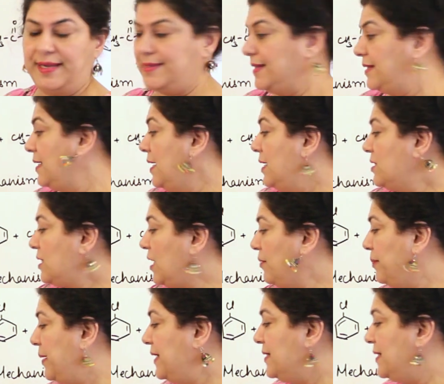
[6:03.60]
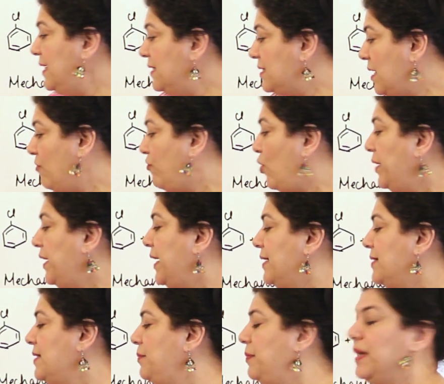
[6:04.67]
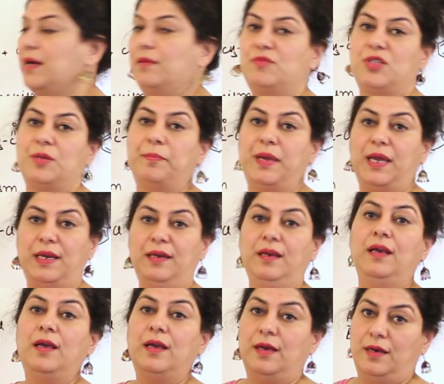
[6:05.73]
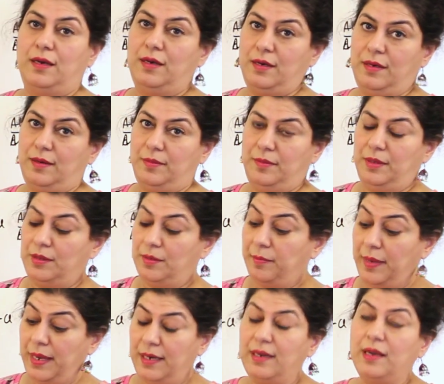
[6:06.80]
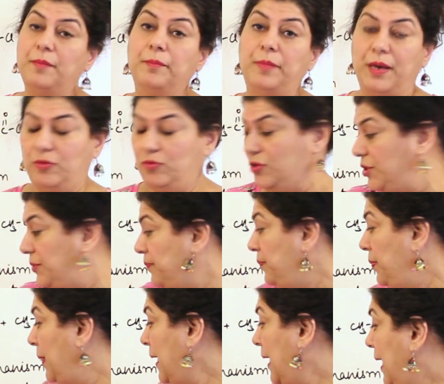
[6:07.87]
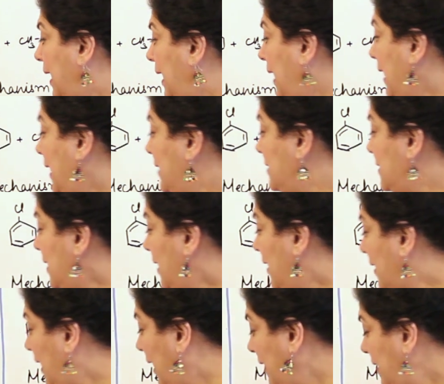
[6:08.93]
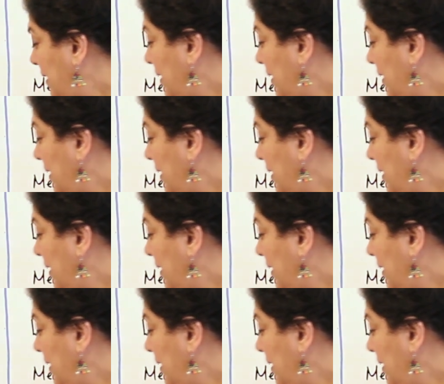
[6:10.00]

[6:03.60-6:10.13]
acid. So benzene sulfonic acid becomes the main compound. And again